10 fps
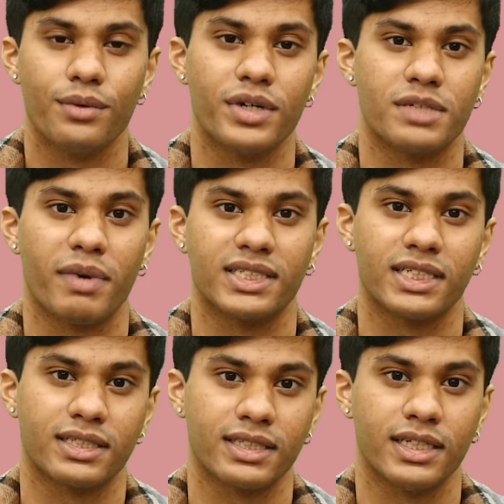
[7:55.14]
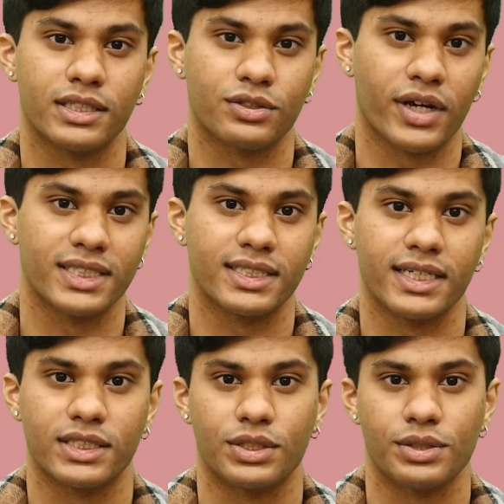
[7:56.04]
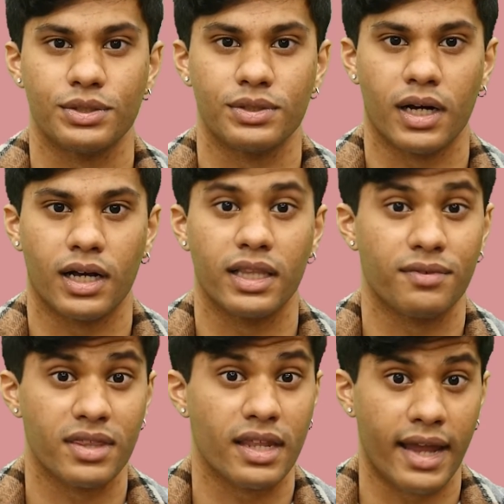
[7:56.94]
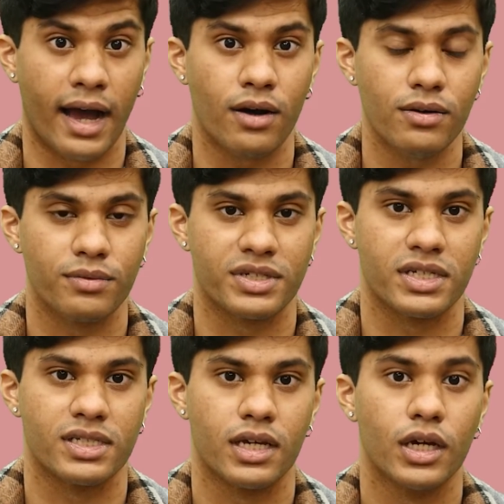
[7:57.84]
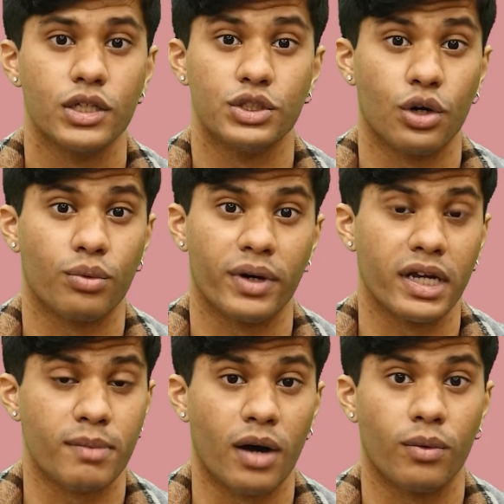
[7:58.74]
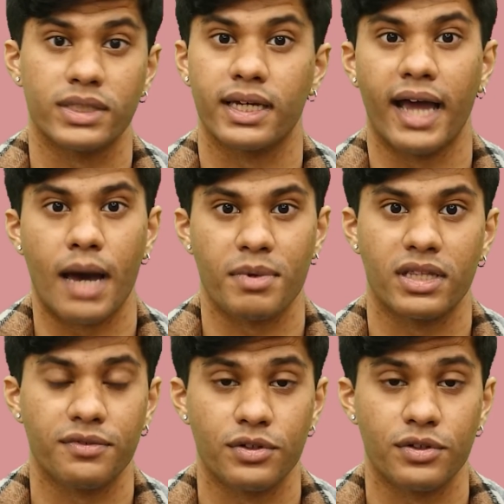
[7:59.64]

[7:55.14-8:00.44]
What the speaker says: which basically translates to live in the now, which is don't worry about what's going to happen in the